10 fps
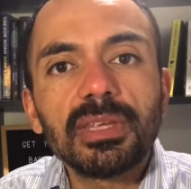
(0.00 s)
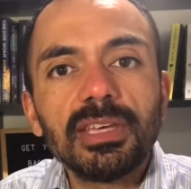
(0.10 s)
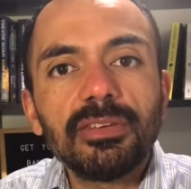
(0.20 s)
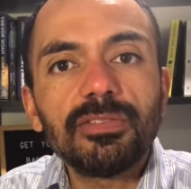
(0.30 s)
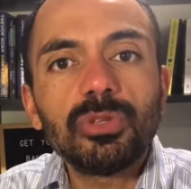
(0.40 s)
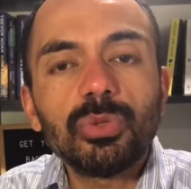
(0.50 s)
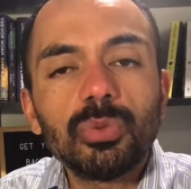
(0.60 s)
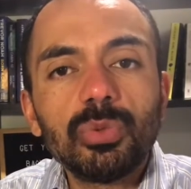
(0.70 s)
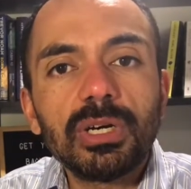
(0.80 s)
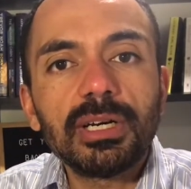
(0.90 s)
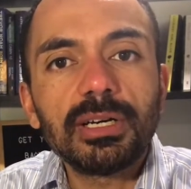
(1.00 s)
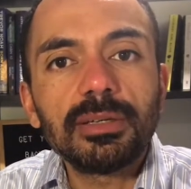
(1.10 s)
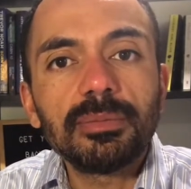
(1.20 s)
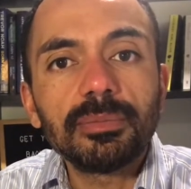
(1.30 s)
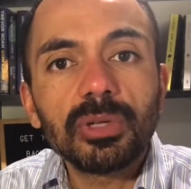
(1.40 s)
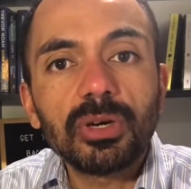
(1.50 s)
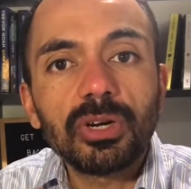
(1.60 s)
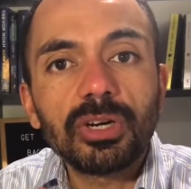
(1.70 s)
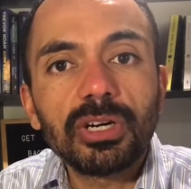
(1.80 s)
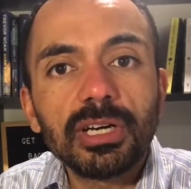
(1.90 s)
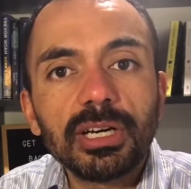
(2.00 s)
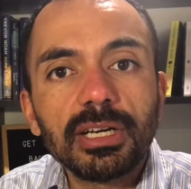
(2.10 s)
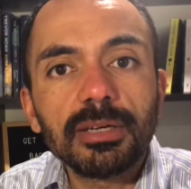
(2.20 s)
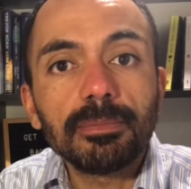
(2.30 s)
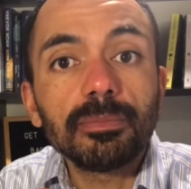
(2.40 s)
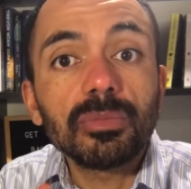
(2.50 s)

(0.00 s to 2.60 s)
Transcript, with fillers: if you uh, are uh,